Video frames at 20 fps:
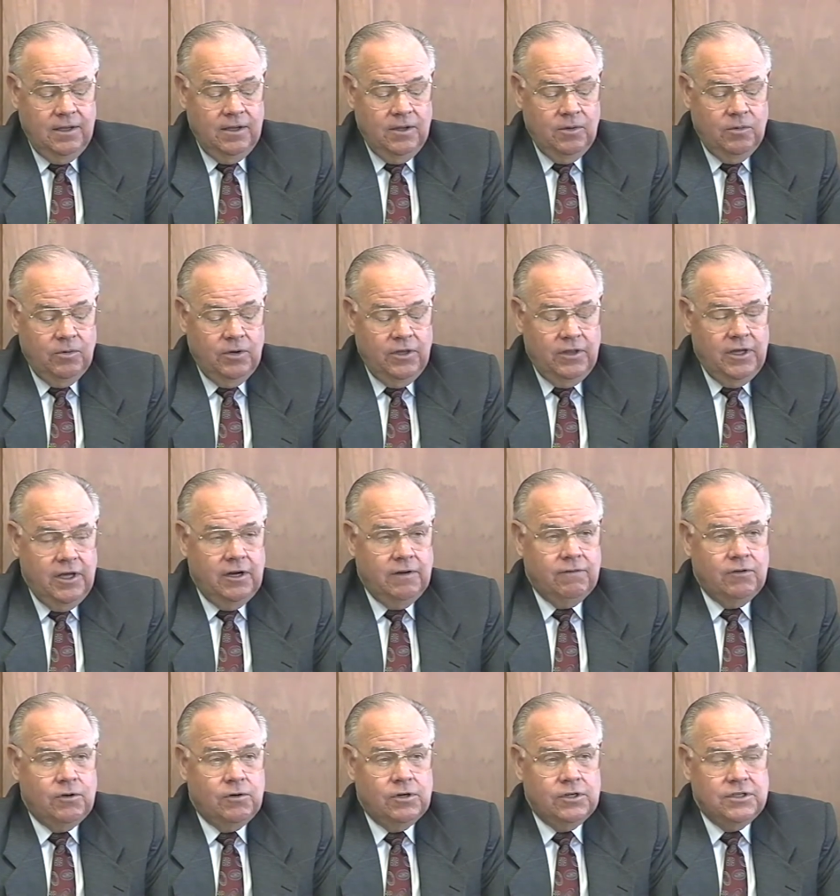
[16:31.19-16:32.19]
We then,
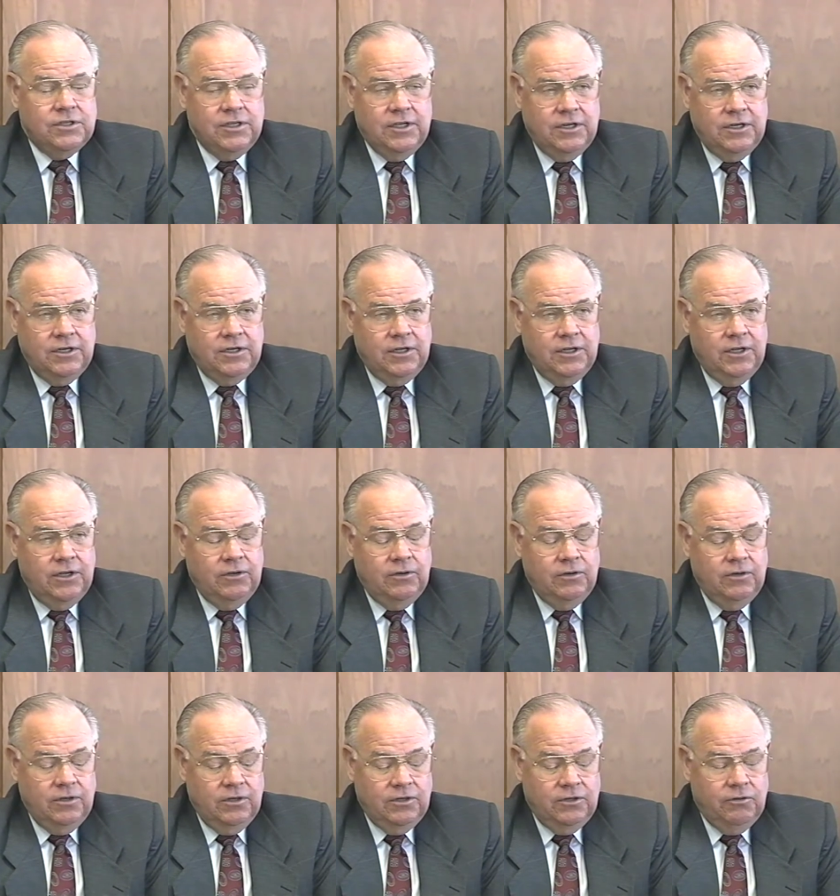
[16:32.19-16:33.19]
of course, needed to,
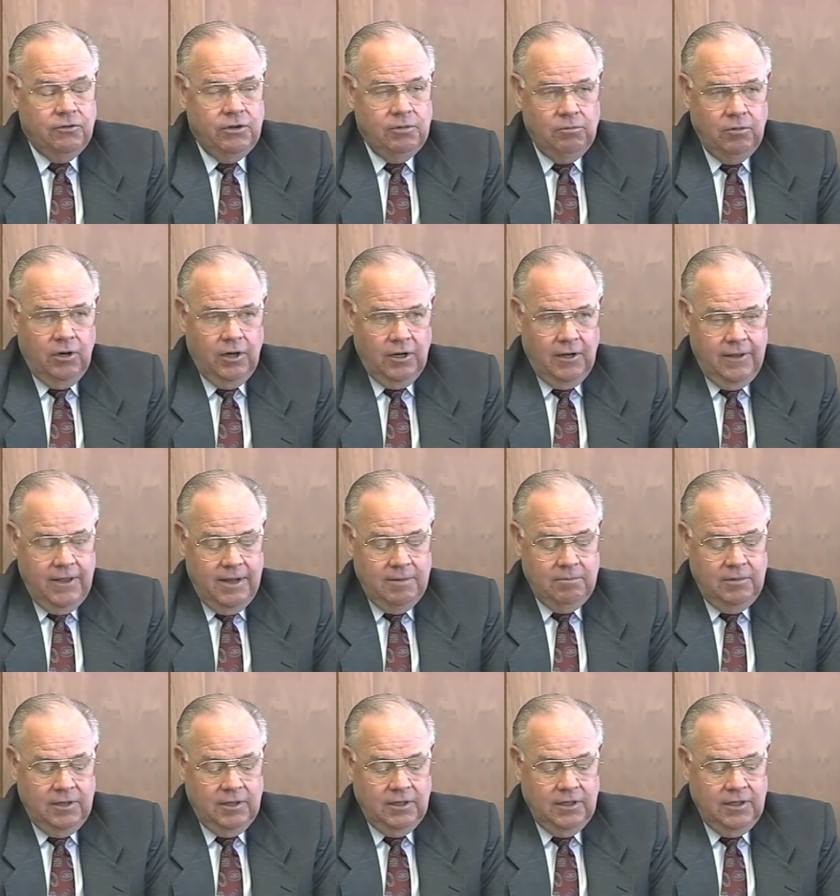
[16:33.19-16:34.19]
to remodel that
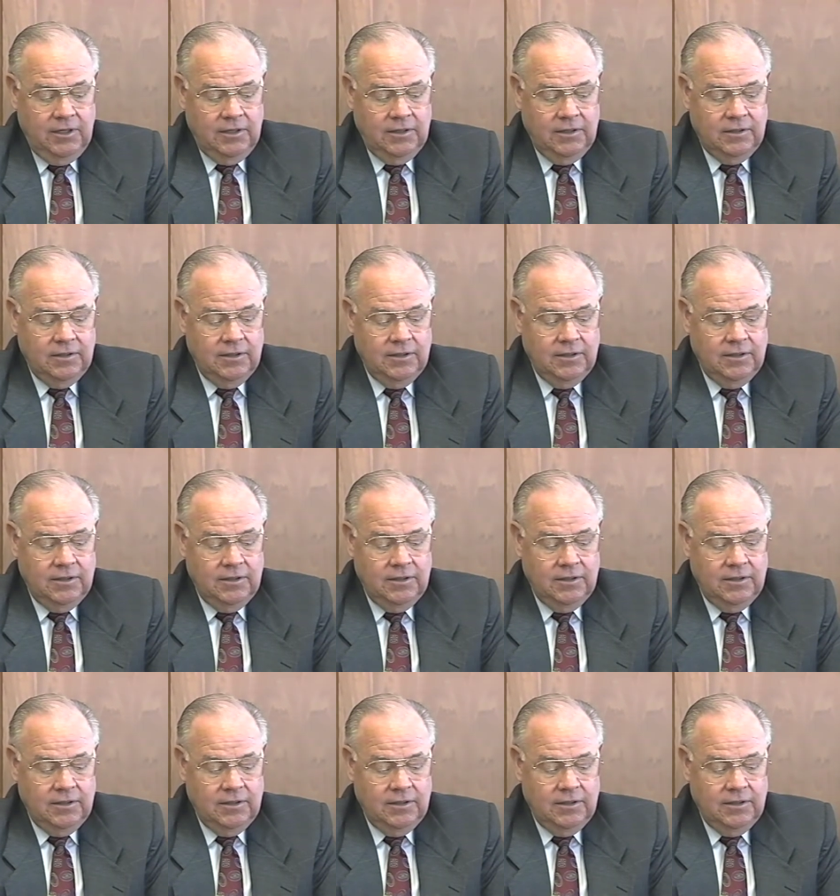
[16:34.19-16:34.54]
building.